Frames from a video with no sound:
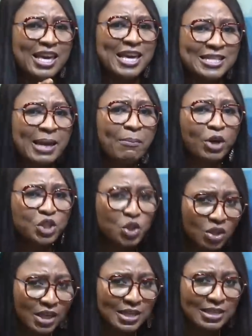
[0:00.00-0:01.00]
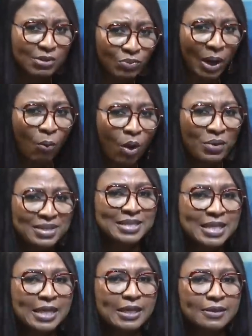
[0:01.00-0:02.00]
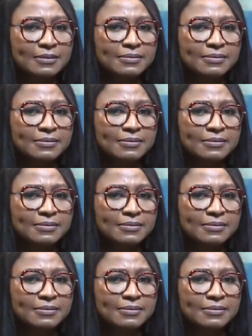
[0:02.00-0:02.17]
is there more to this than what we're seeing?